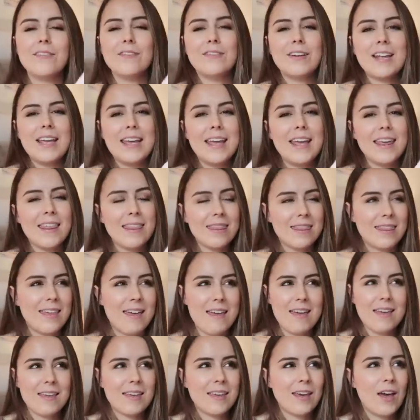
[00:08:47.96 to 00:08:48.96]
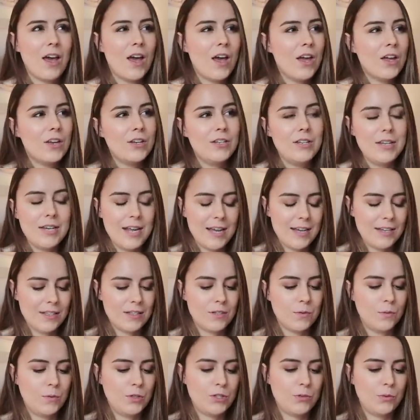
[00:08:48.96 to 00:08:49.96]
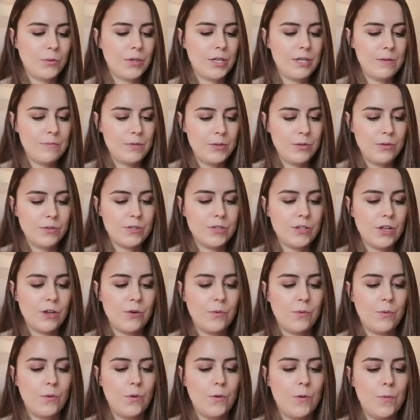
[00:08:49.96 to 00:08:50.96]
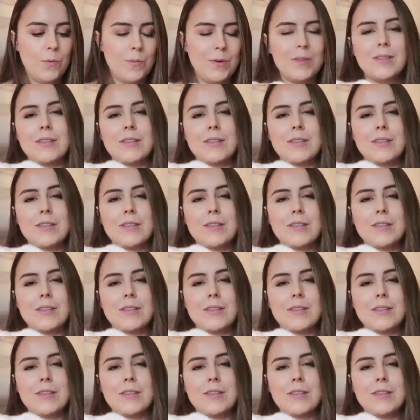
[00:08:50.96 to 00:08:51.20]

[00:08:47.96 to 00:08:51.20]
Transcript: lovely thick knit, which will keep you so warm.